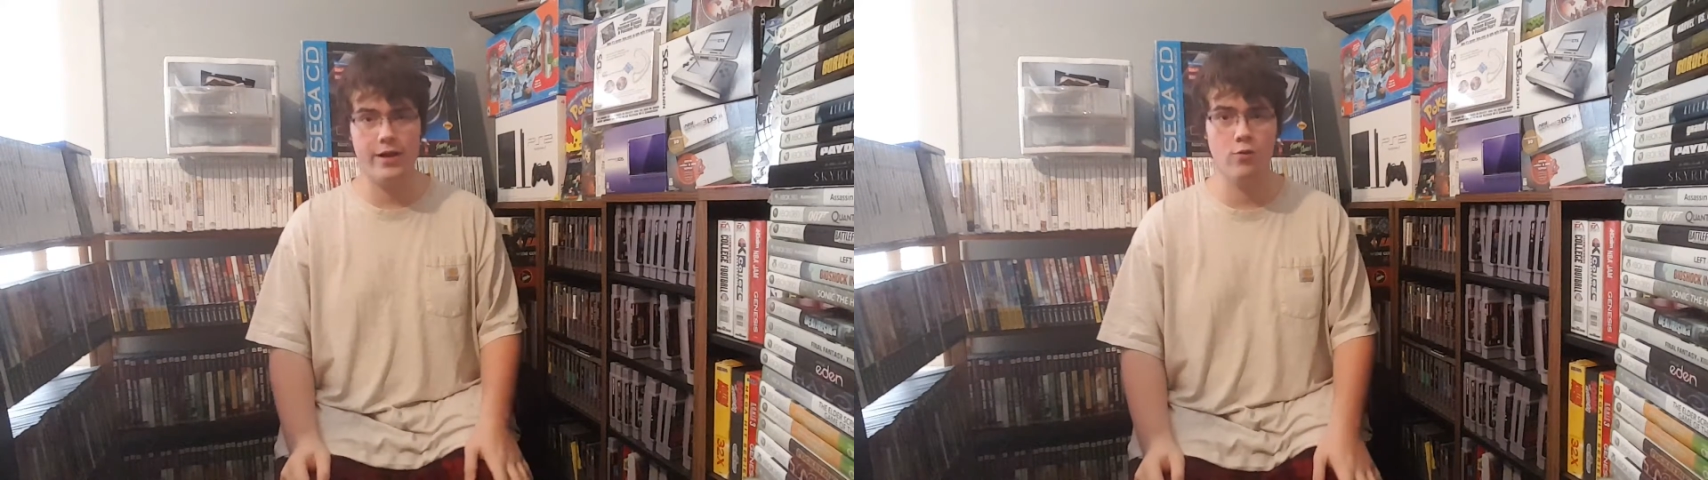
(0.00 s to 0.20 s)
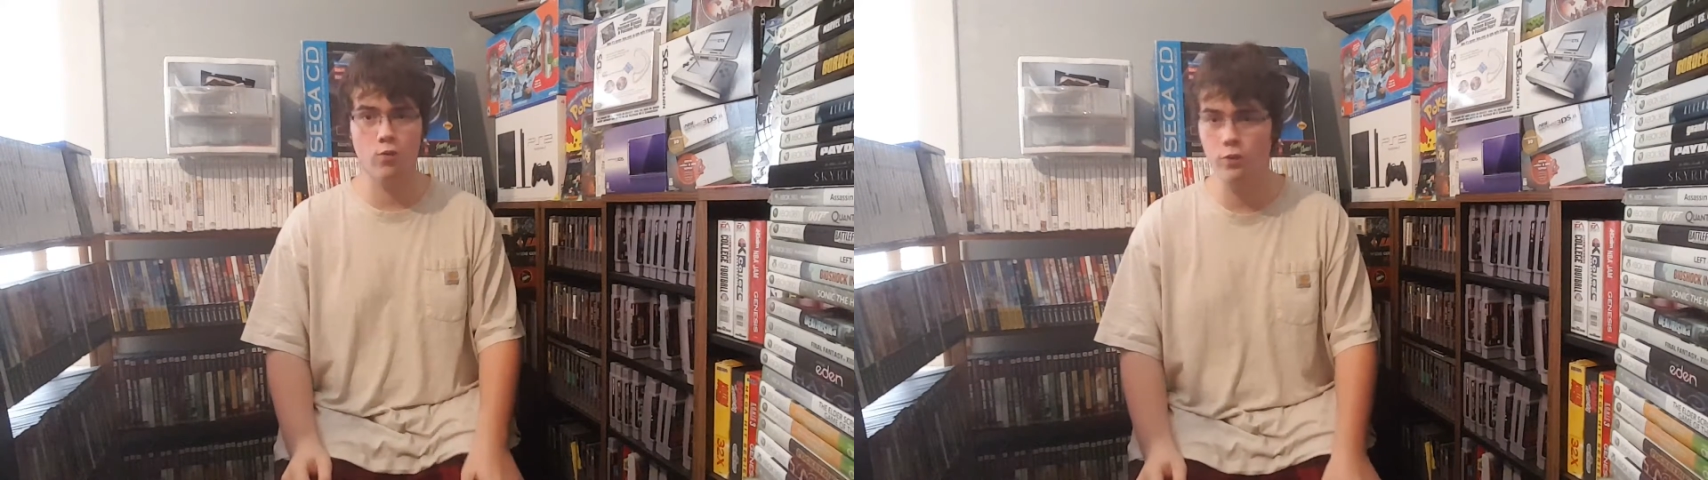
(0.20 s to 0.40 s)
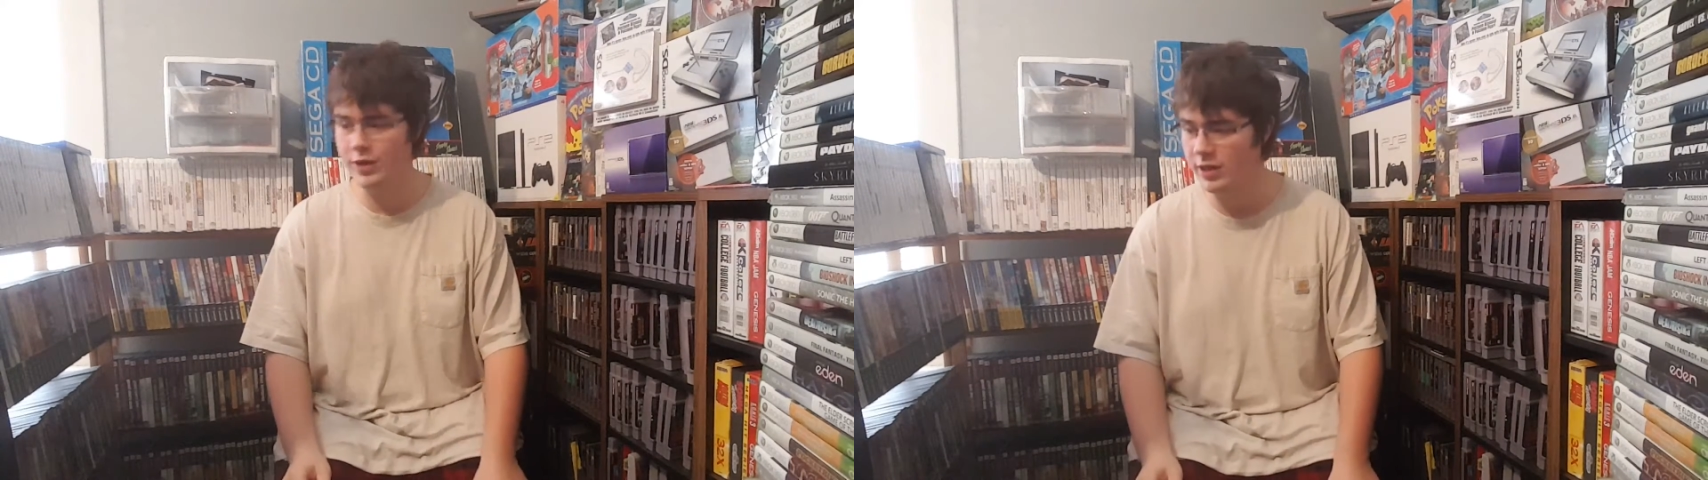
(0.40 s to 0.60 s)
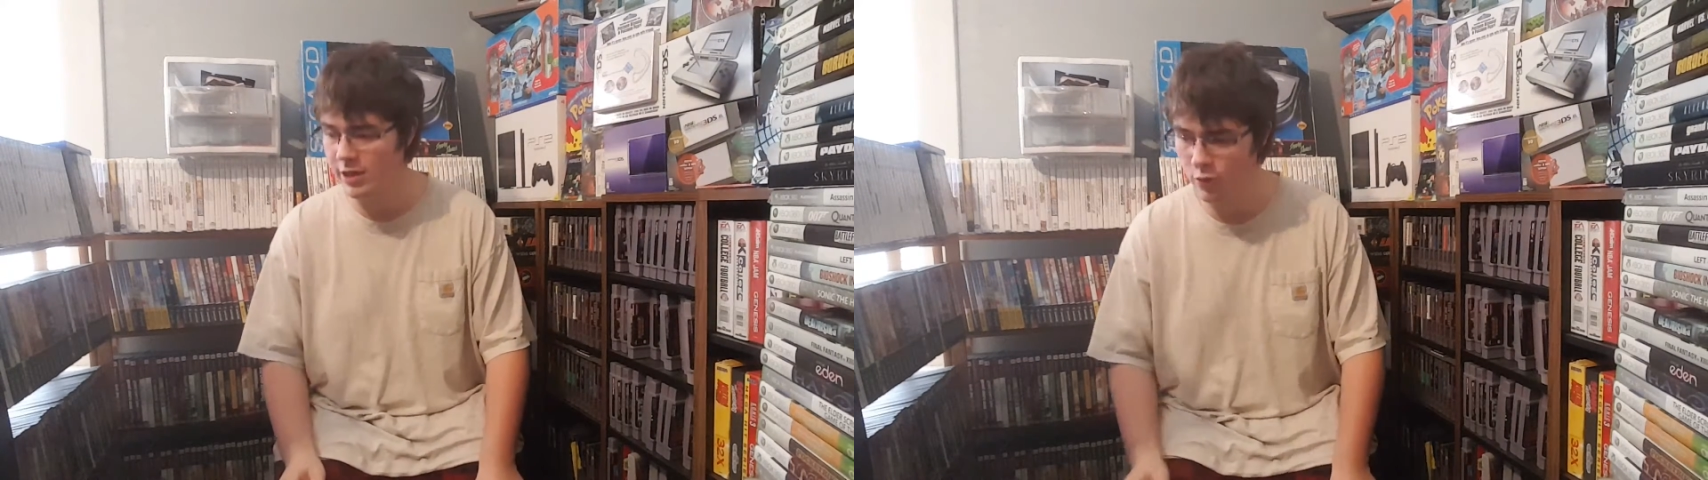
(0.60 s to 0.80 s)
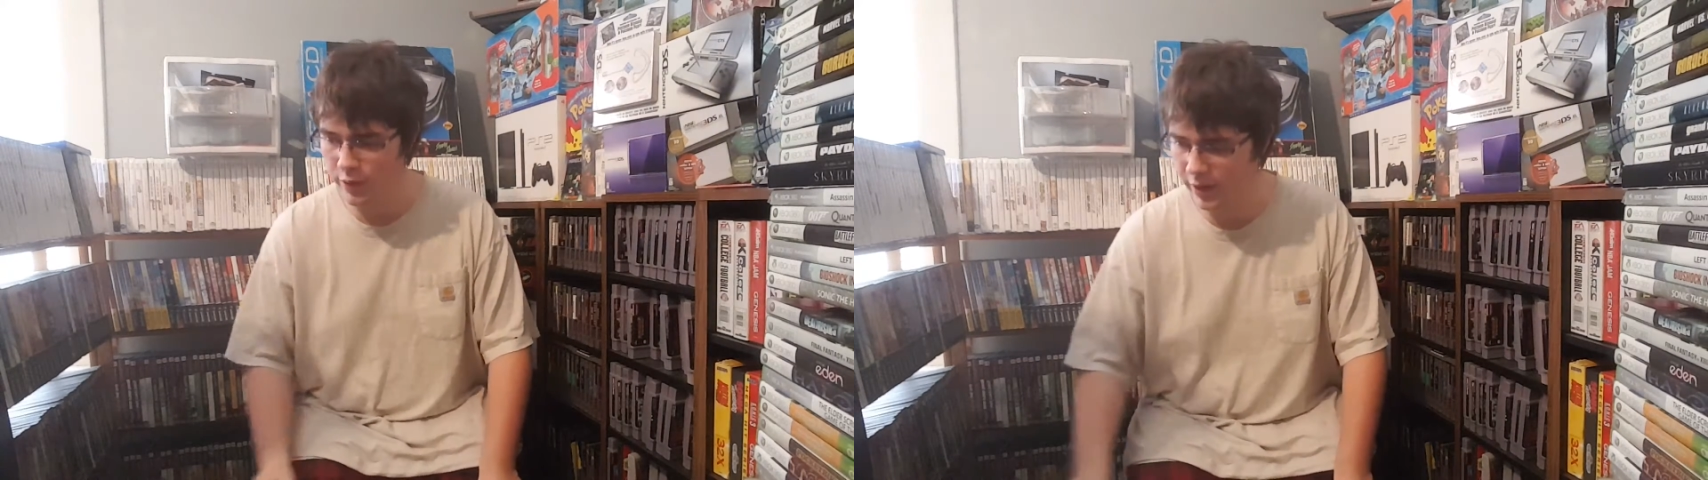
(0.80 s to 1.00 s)
in
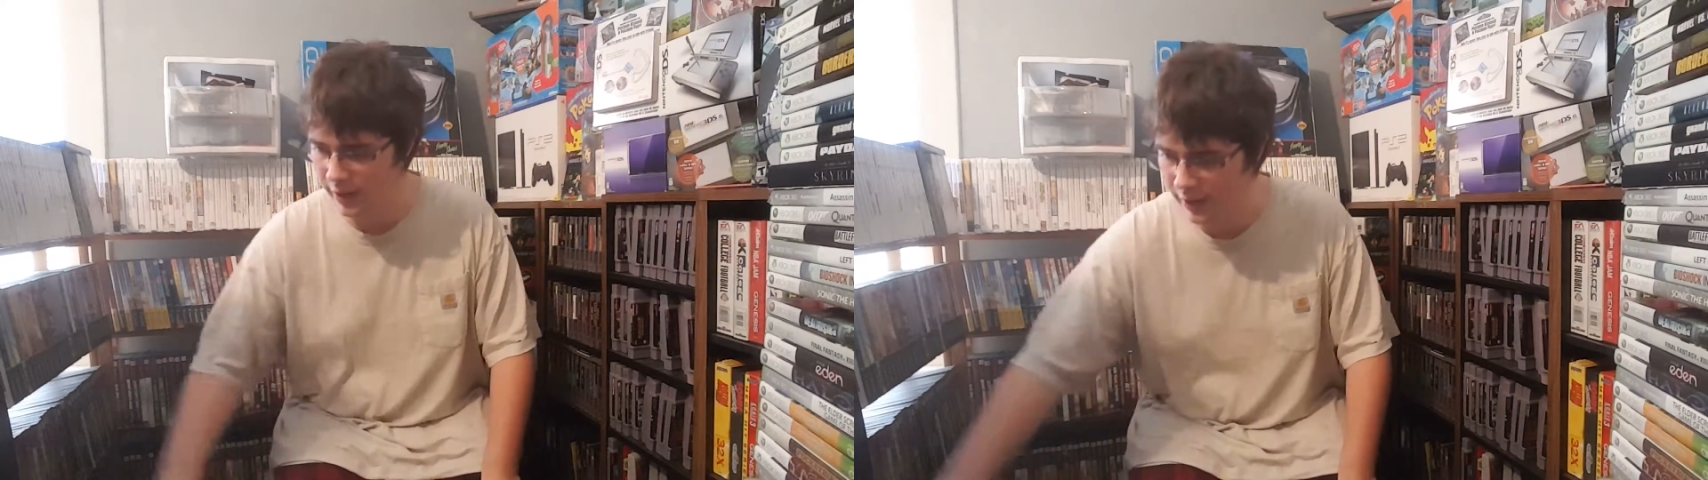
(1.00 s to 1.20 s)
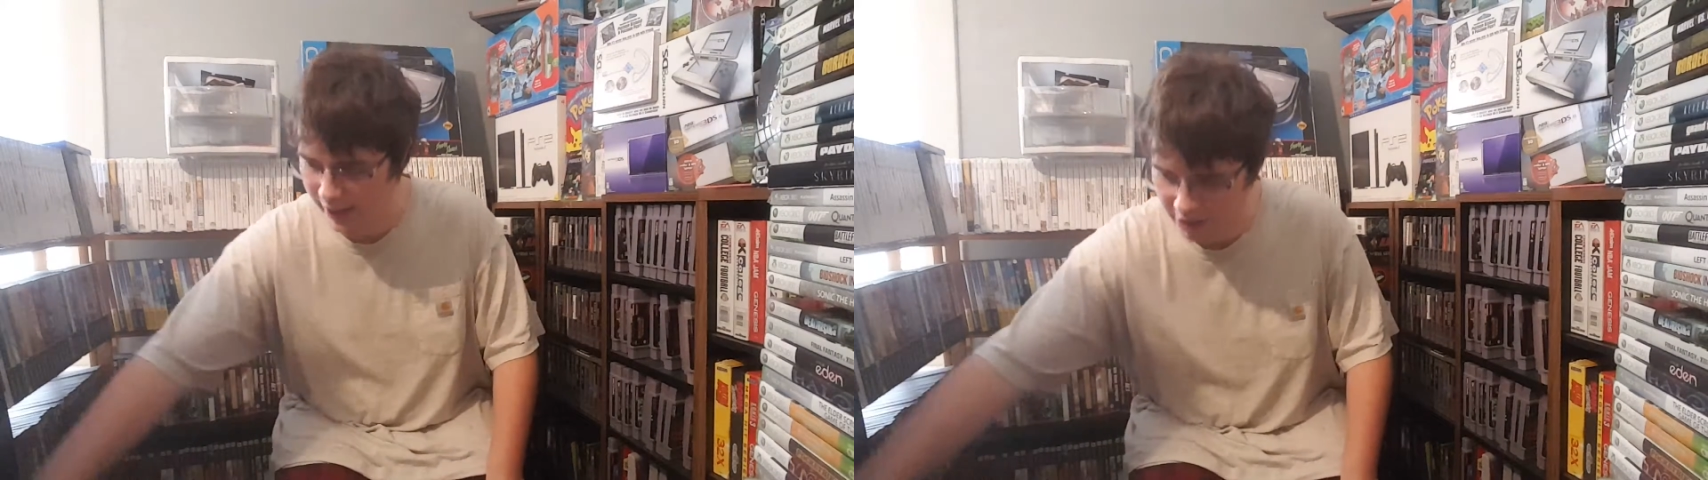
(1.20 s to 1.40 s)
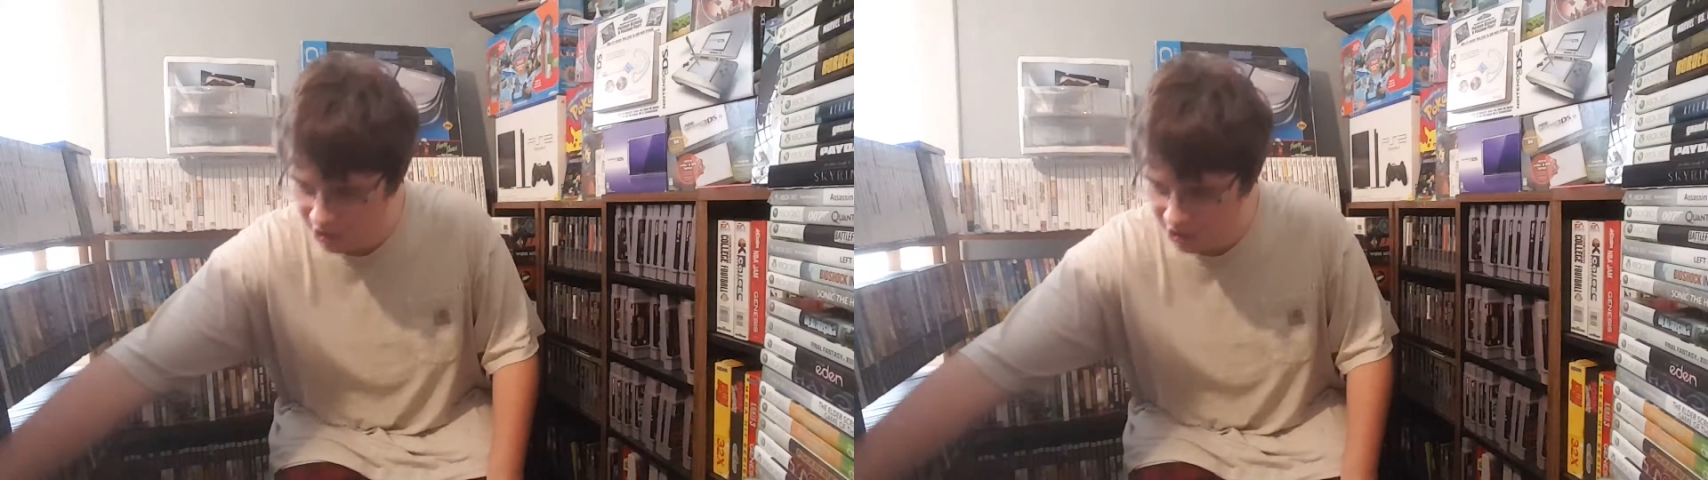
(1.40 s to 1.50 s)
really, really nice